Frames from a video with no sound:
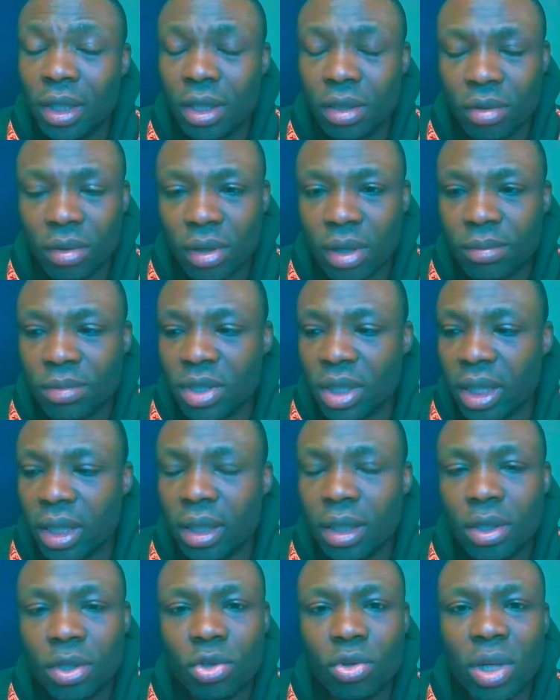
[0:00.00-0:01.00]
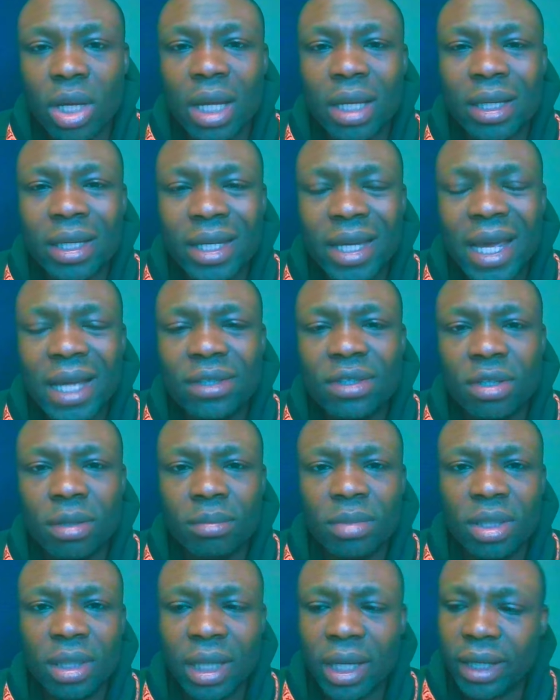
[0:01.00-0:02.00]
You know what I'm saying? You can get
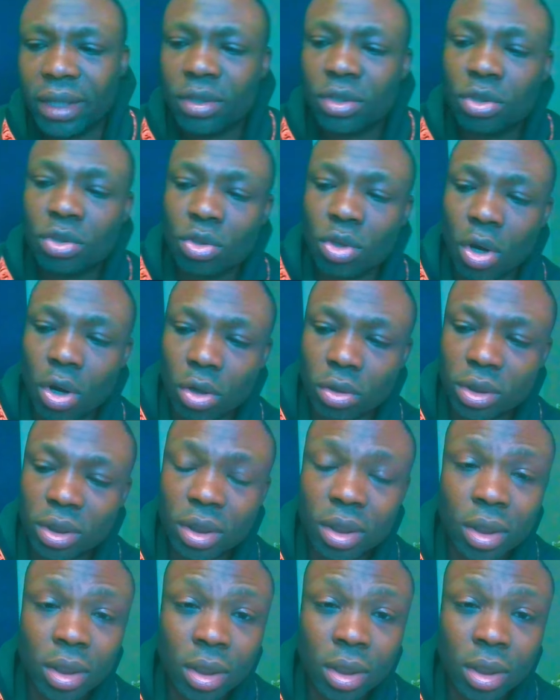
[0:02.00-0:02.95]
something like salt,